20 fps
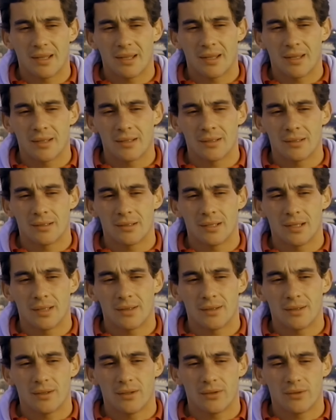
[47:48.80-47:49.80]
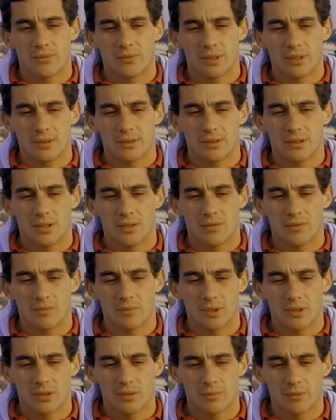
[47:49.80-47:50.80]
And that is what gives
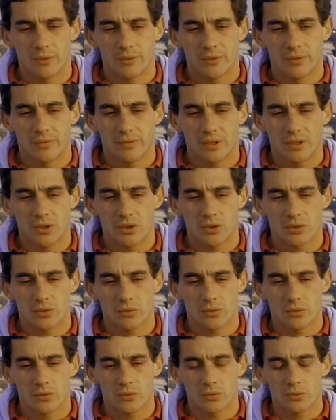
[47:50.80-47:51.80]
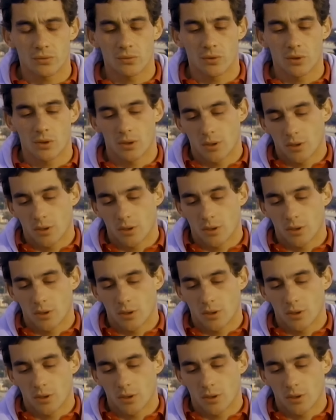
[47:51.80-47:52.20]
me the motivation to